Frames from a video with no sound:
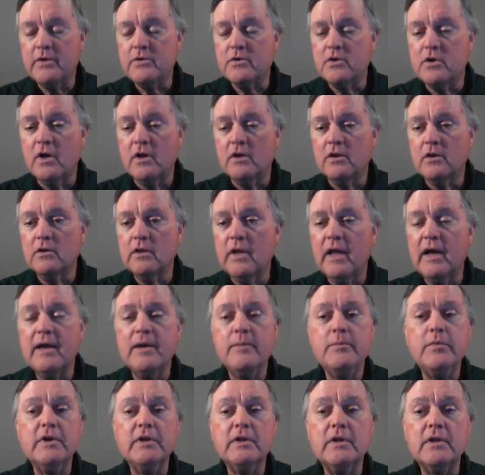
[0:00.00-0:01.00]
$100
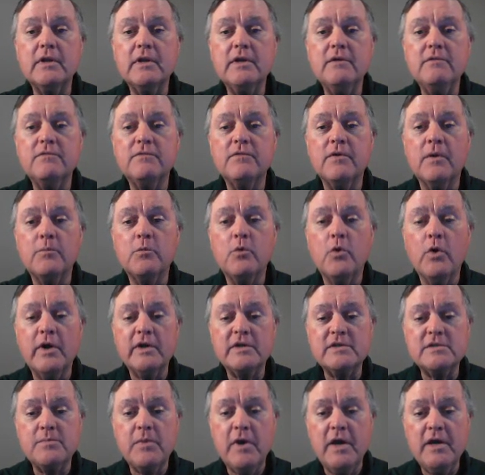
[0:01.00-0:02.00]
liability from
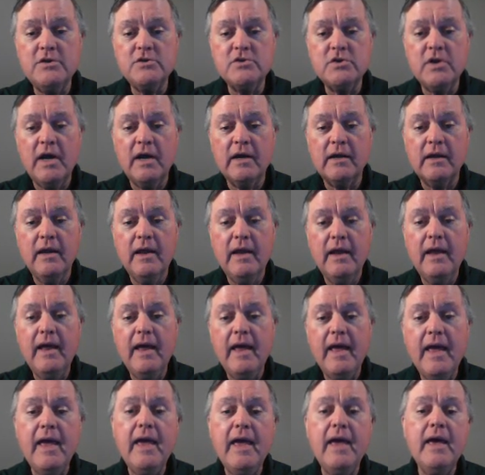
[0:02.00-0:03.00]
Greg's paycheck,
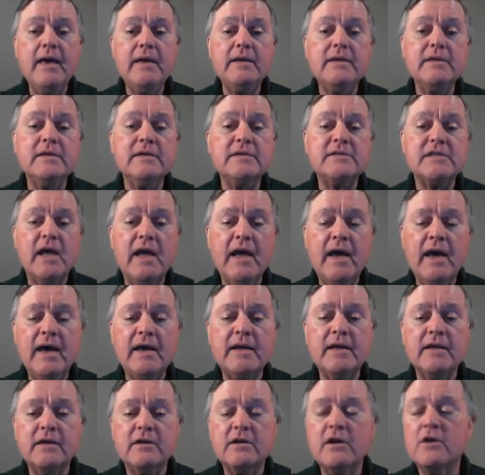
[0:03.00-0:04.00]
and it's
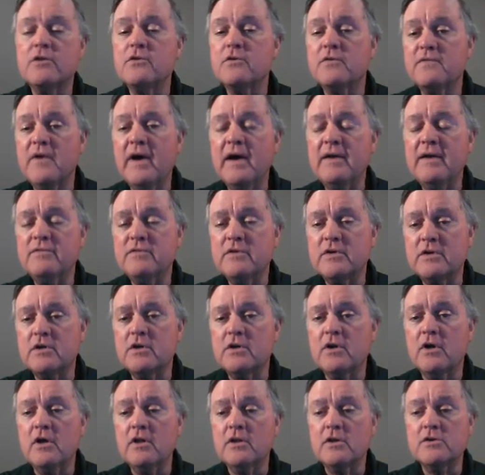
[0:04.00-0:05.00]
adding another
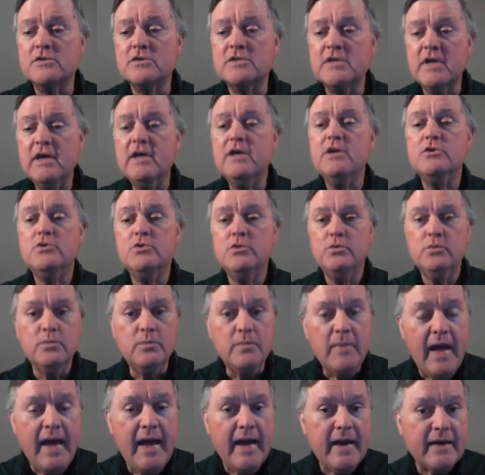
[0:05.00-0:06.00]
$500 to
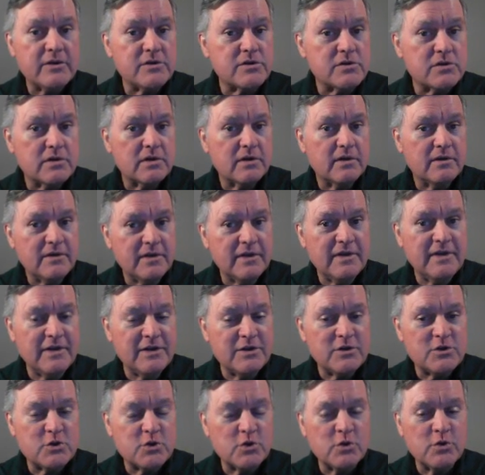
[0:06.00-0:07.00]
match
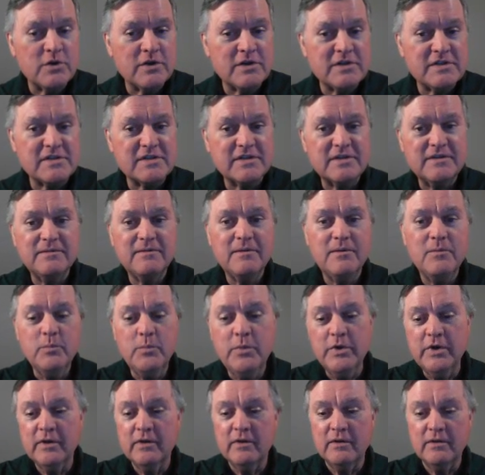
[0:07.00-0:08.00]
the insurance
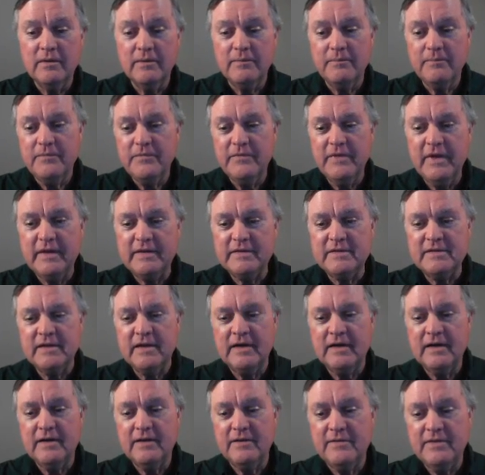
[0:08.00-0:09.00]
bill that
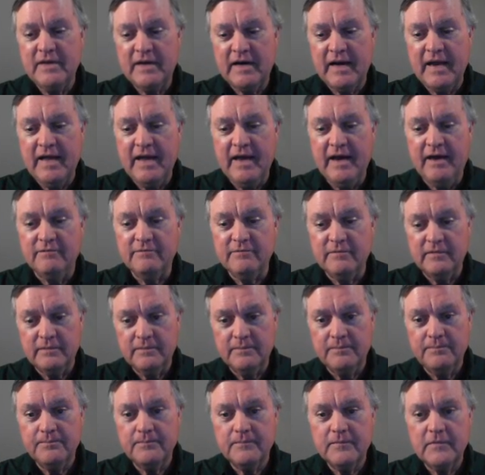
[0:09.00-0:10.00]
I have.
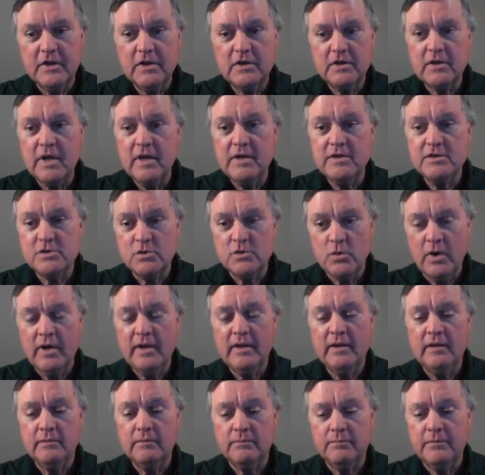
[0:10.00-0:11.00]
Okay, so
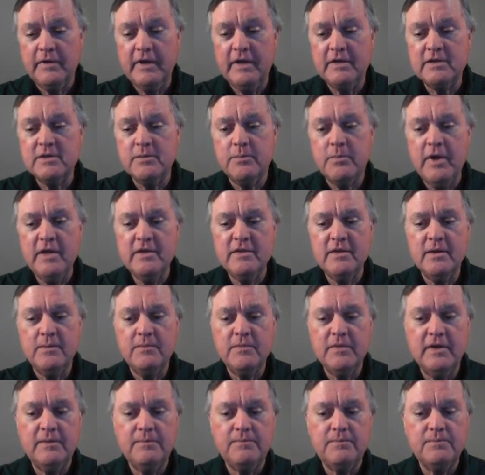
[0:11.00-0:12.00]
I'll get to pay
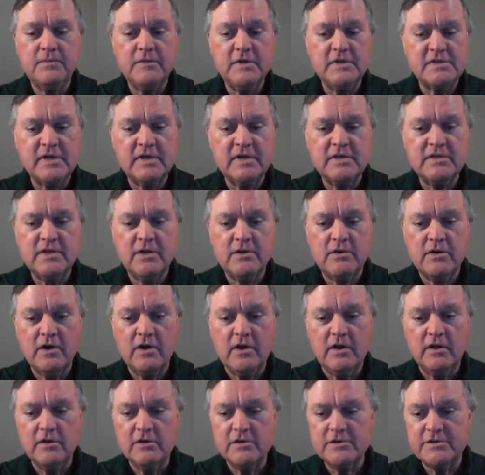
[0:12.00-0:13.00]
them the
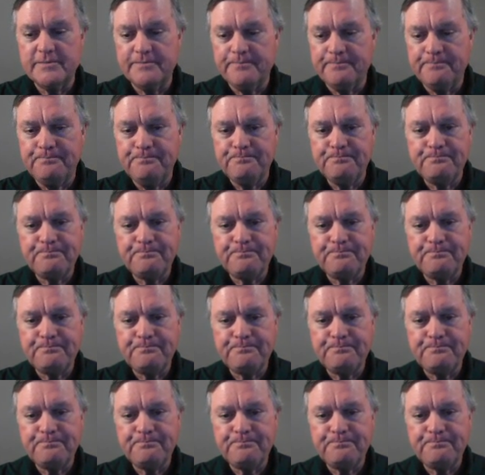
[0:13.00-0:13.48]
$600.